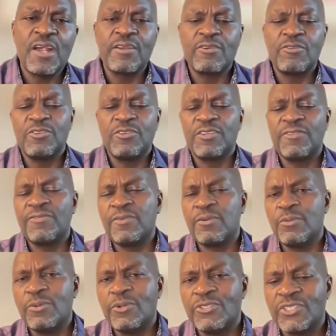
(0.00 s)
recording
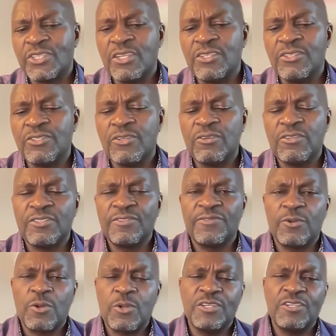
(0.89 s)
from Los Angeles,
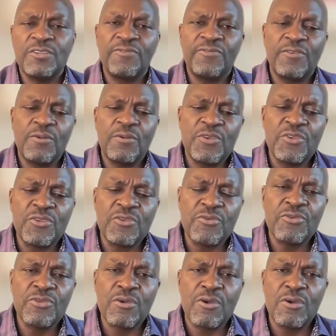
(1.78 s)
recording from New
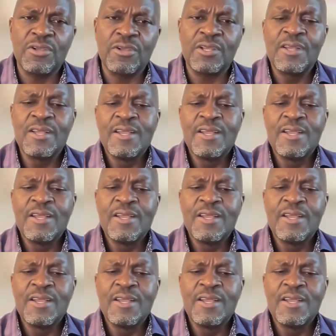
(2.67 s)
York,